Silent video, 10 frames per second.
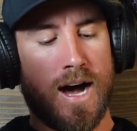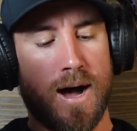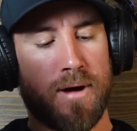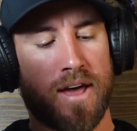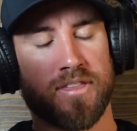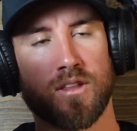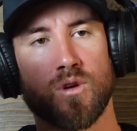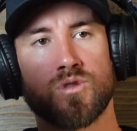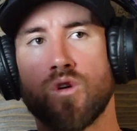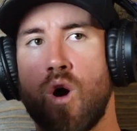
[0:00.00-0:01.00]
I think
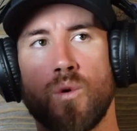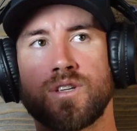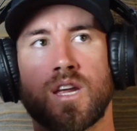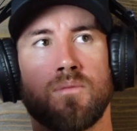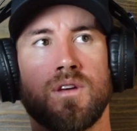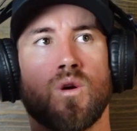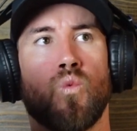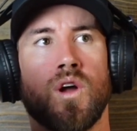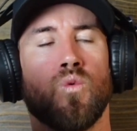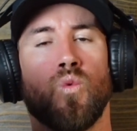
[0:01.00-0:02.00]
those are always going to be the
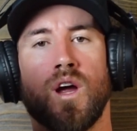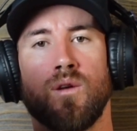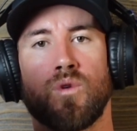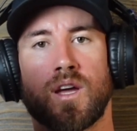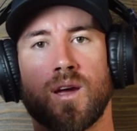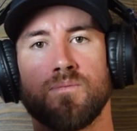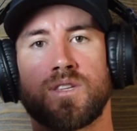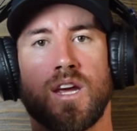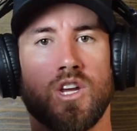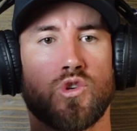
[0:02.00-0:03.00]
win-win when it
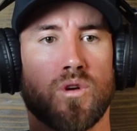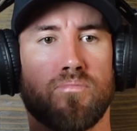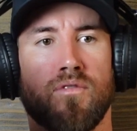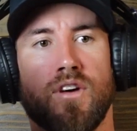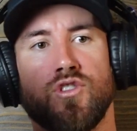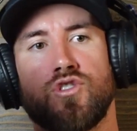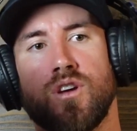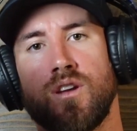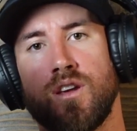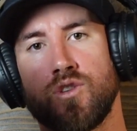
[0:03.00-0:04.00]
comes to injury
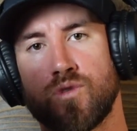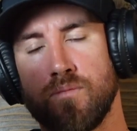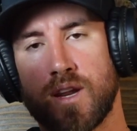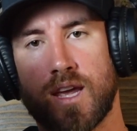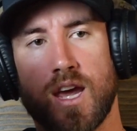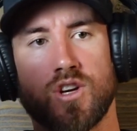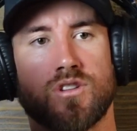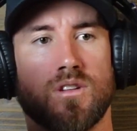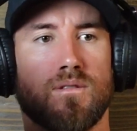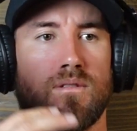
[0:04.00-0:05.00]
prevention, injury
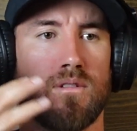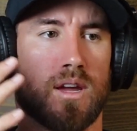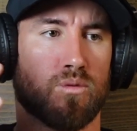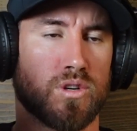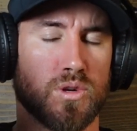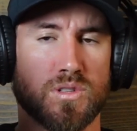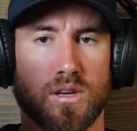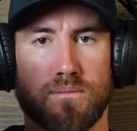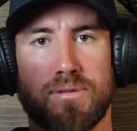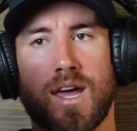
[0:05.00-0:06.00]
mitigation, like
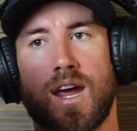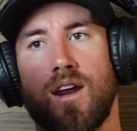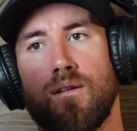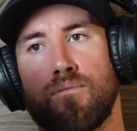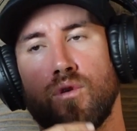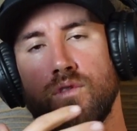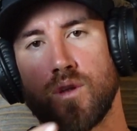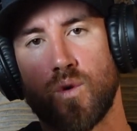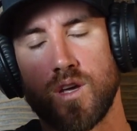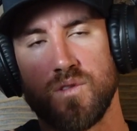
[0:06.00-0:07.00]
reducing pain,
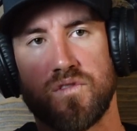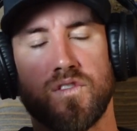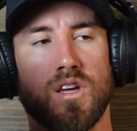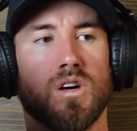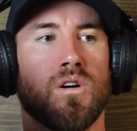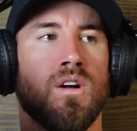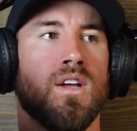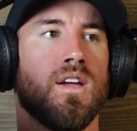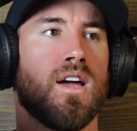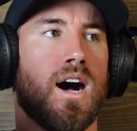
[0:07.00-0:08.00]
improving the way you feel.
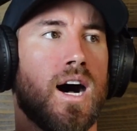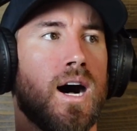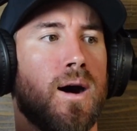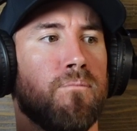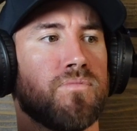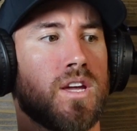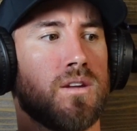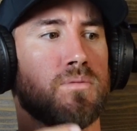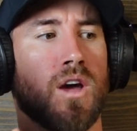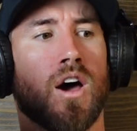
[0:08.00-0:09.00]
And
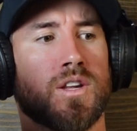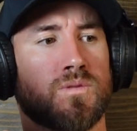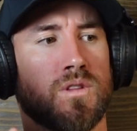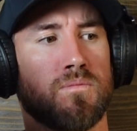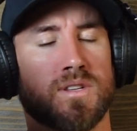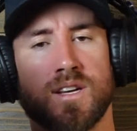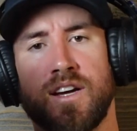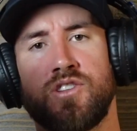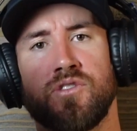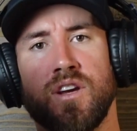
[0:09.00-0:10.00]
to be honest with you,
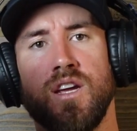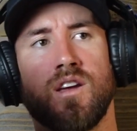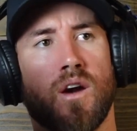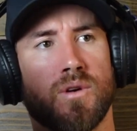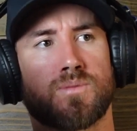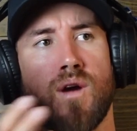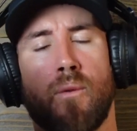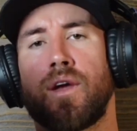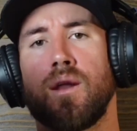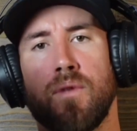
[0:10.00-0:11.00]
besides your ego, it's
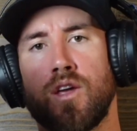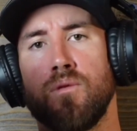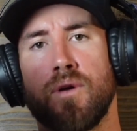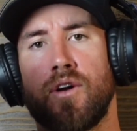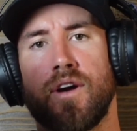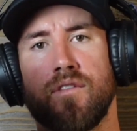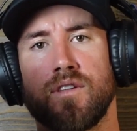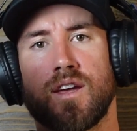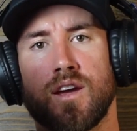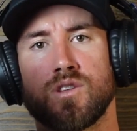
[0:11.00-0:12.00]
probably going to make you better at
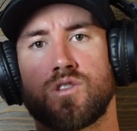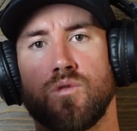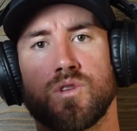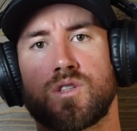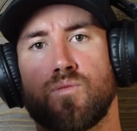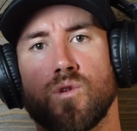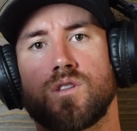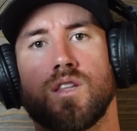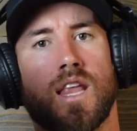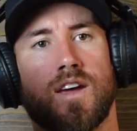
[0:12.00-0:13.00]
everything else too with
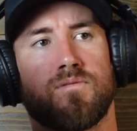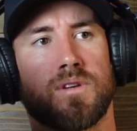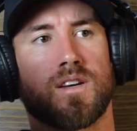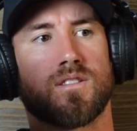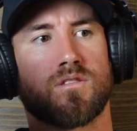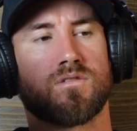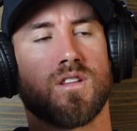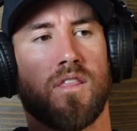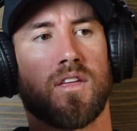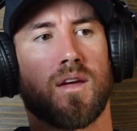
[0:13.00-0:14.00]
sports and life, because
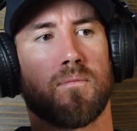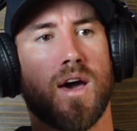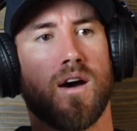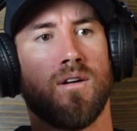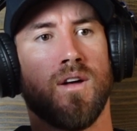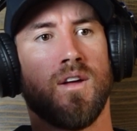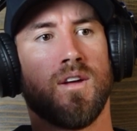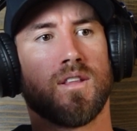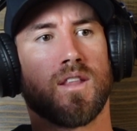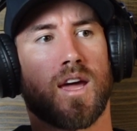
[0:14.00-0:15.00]
there's nothing about
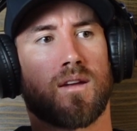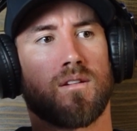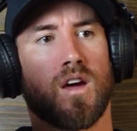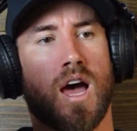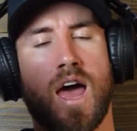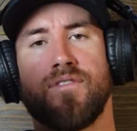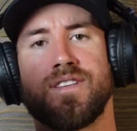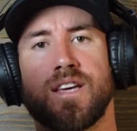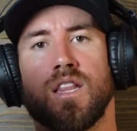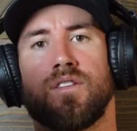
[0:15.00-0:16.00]
like a
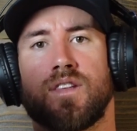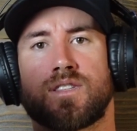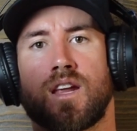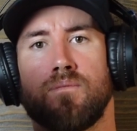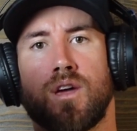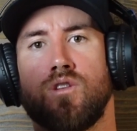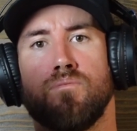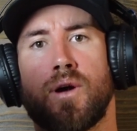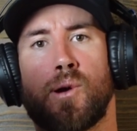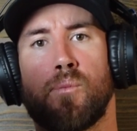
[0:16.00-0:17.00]
heavy deadlift that's going to make
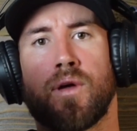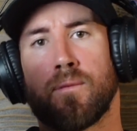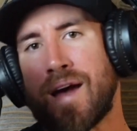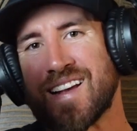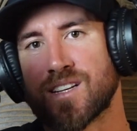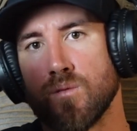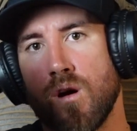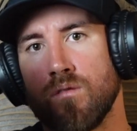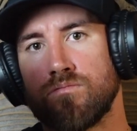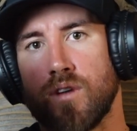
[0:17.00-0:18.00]
you better at playing
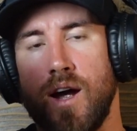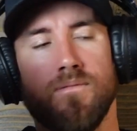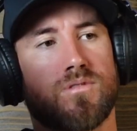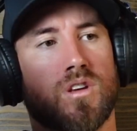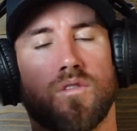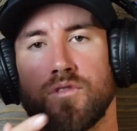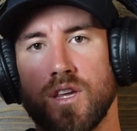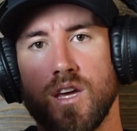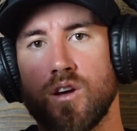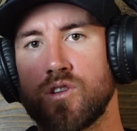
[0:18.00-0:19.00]
basketball, right? It's good for
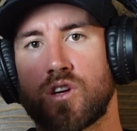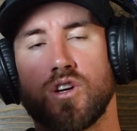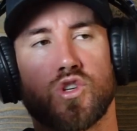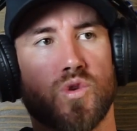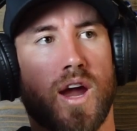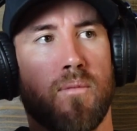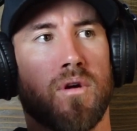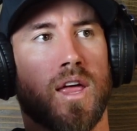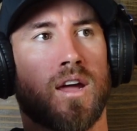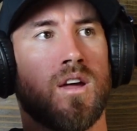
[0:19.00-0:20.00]
the ego, it's good to train,
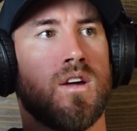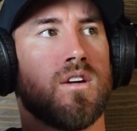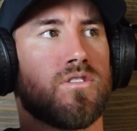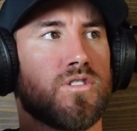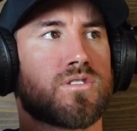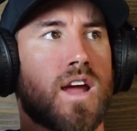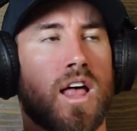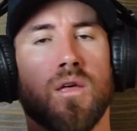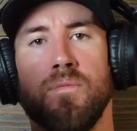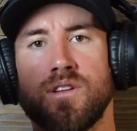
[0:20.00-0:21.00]
but like, there's
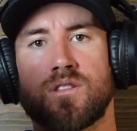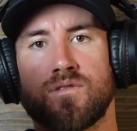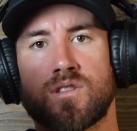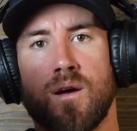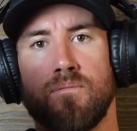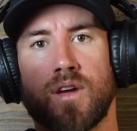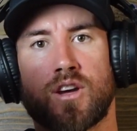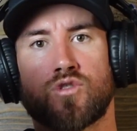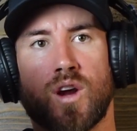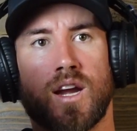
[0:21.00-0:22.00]
elements of some
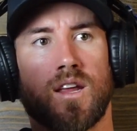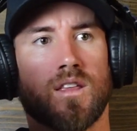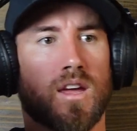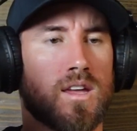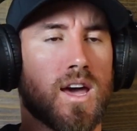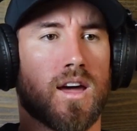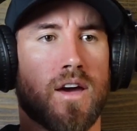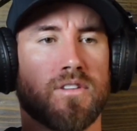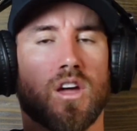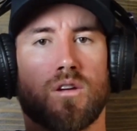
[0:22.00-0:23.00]
like training, like, yeah,
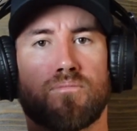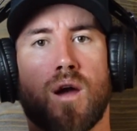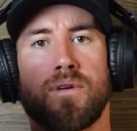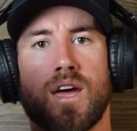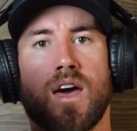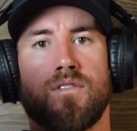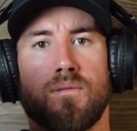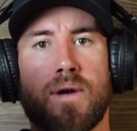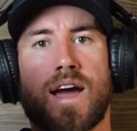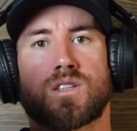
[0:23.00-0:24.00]
having probably a
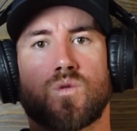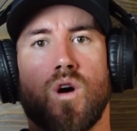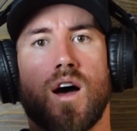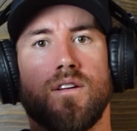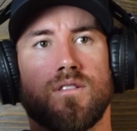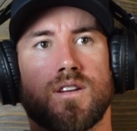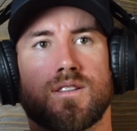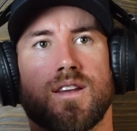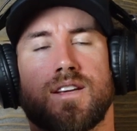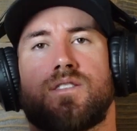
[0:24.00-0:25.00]
heavy back squat
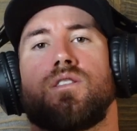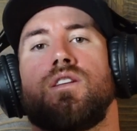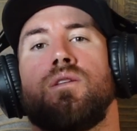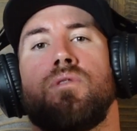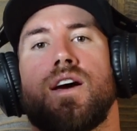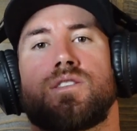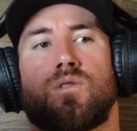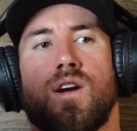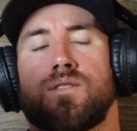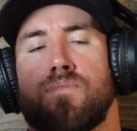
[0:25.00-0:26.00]
doesn't necessarily need to be
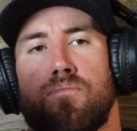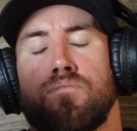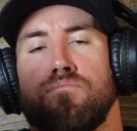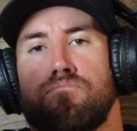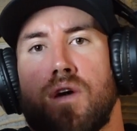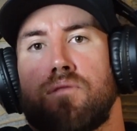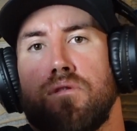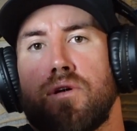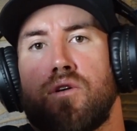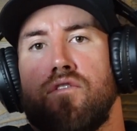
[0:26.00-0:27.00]
ass aggressive, might be making
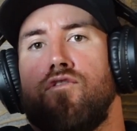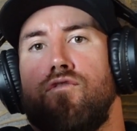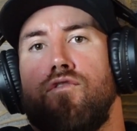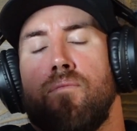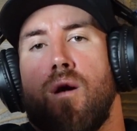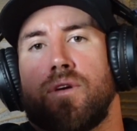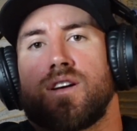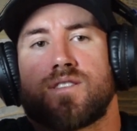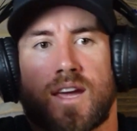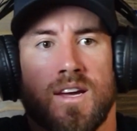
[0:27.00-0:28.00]
me better at football,
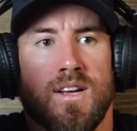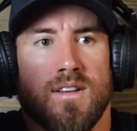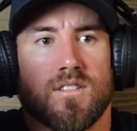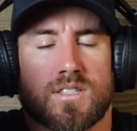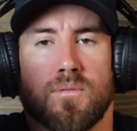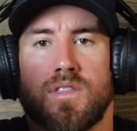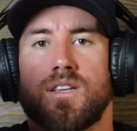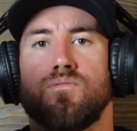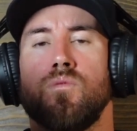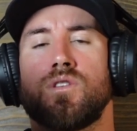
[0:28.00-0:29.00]
because like some of
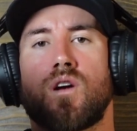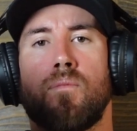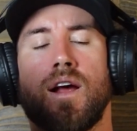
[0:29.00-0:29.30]
these movements are